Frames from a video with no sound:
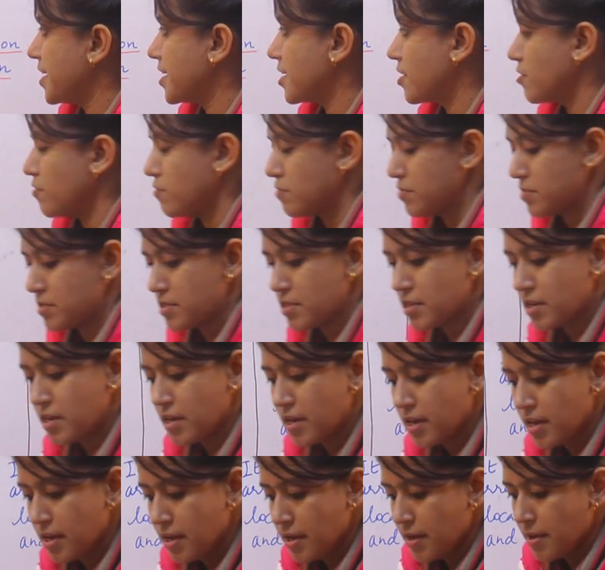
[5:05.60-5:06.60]
queues.
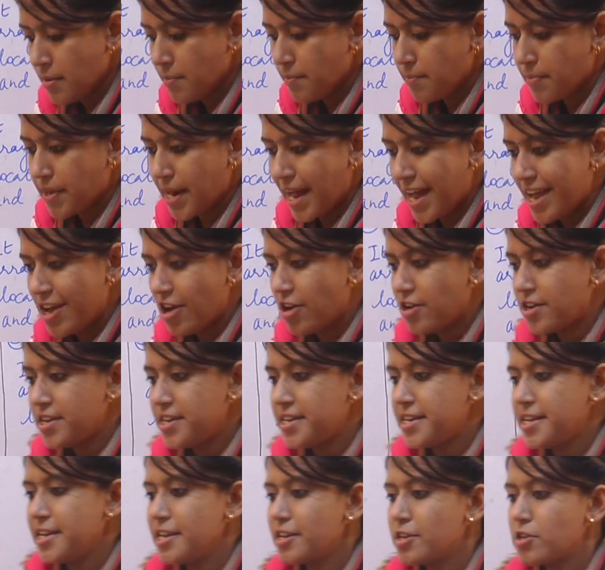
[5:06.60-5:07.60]

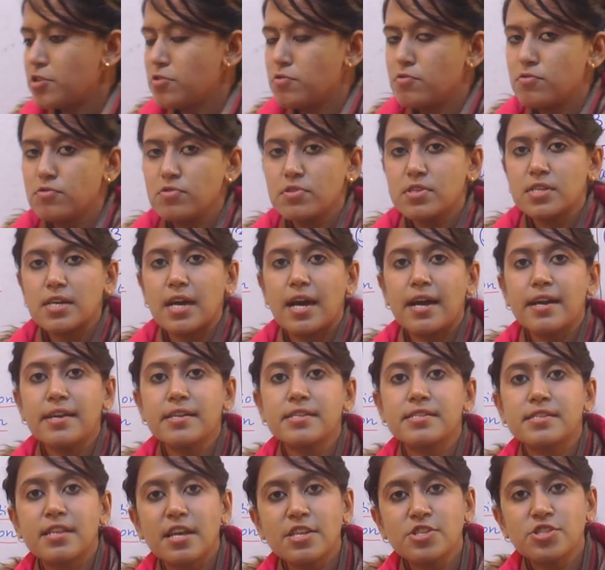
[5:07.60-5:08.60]
Priority queues
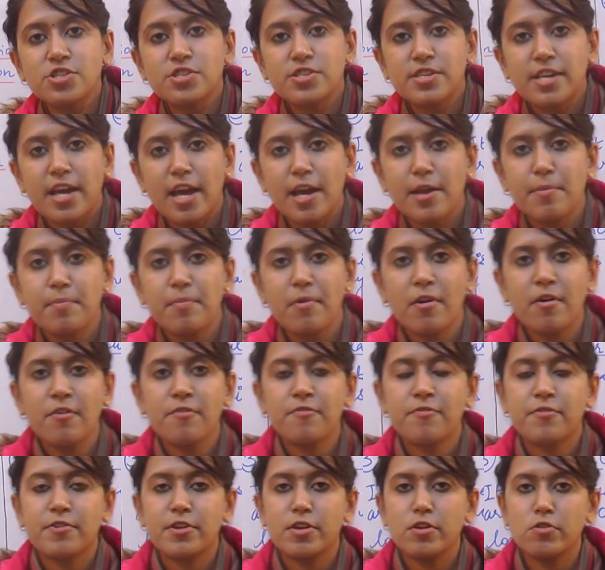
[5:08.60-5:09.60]
are such type
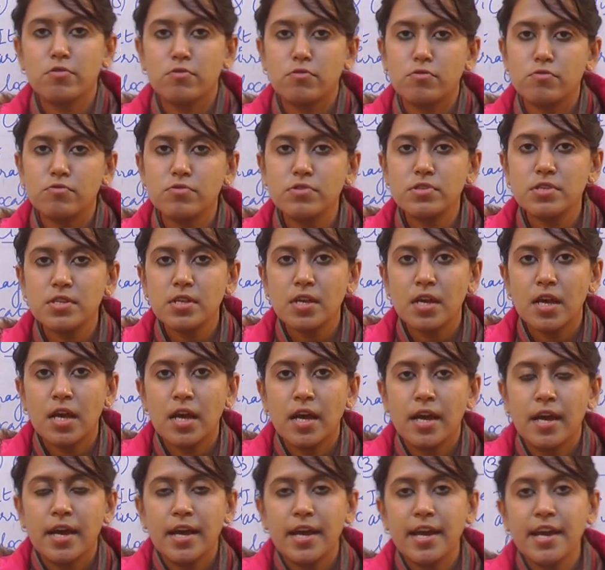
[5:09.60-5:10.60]
of queues
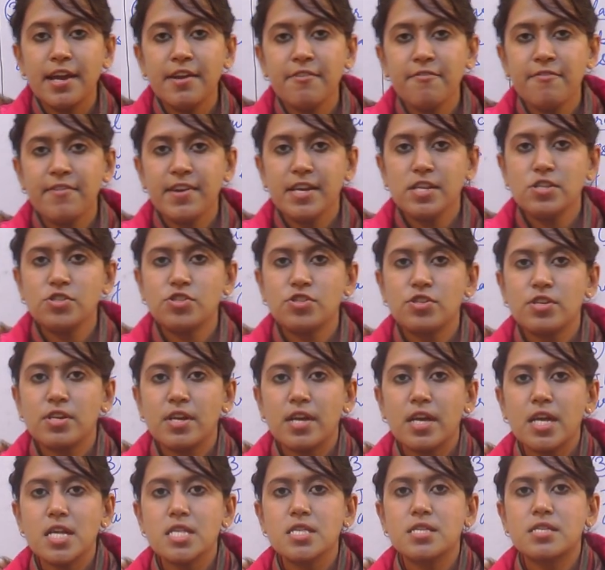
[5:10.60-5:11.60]
in which
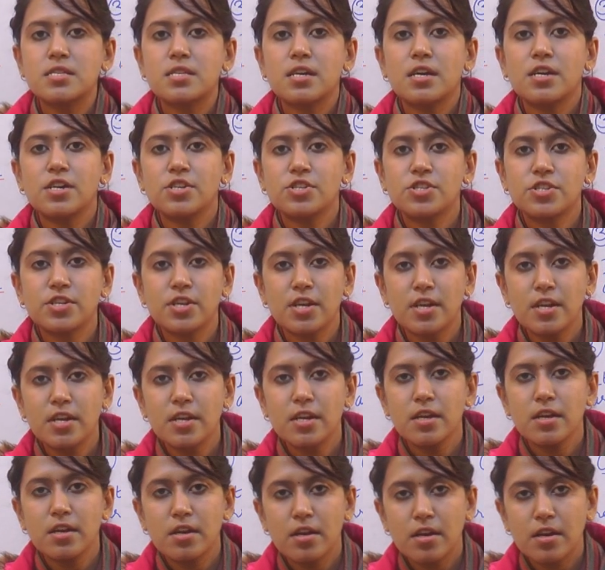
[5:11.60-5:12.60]

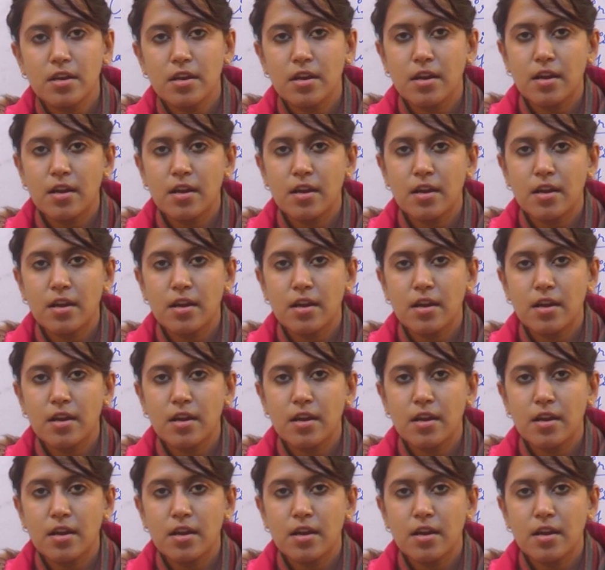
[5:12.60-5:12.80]
insertion